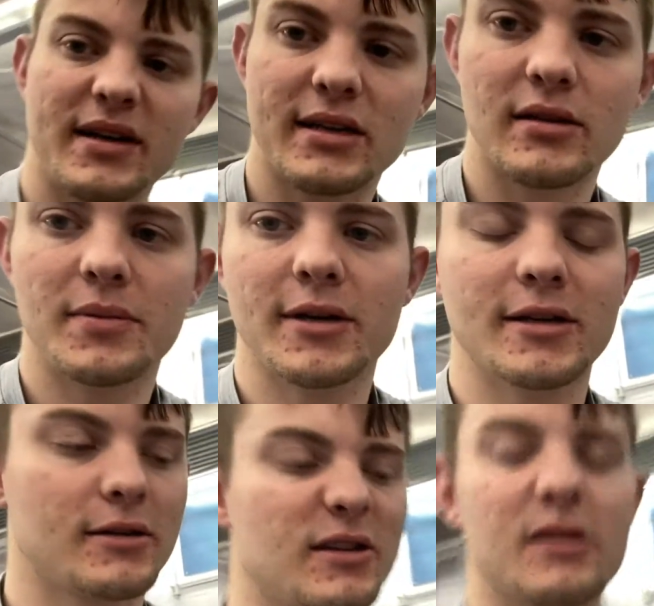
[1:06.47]
in the bucket,
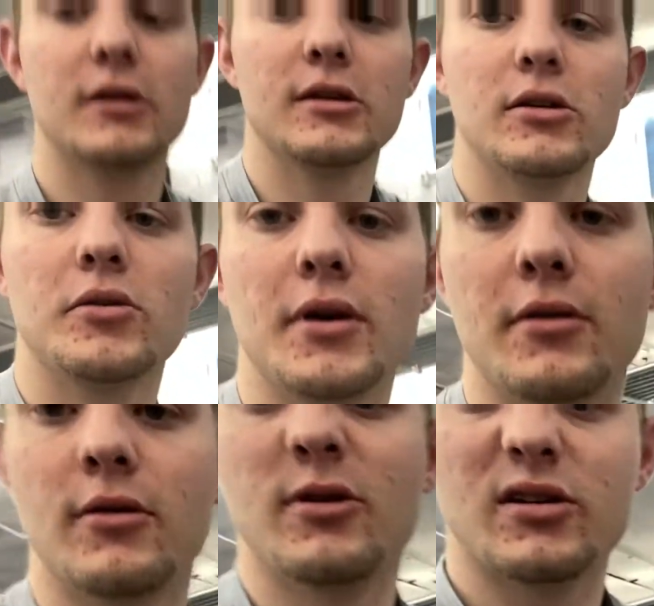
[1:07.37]
you
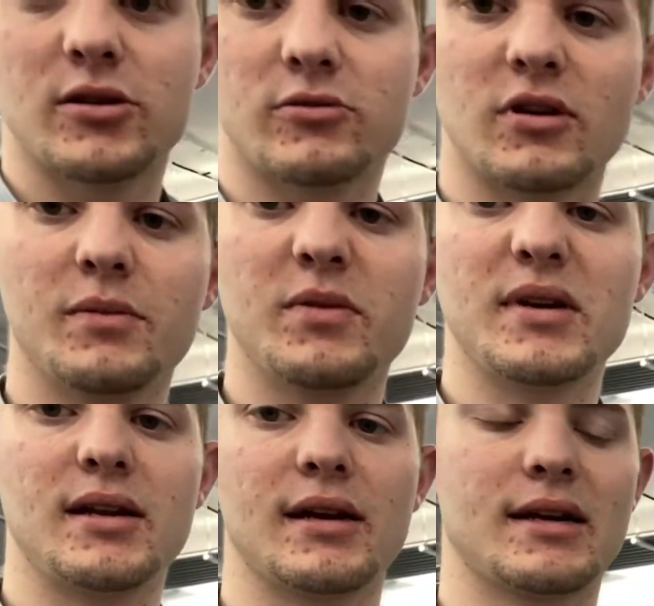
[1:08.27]
then scrub the
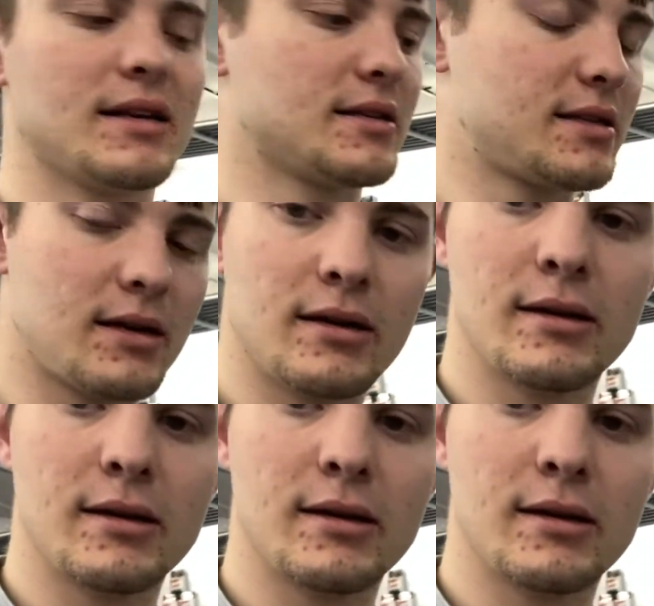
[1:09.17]
mitt against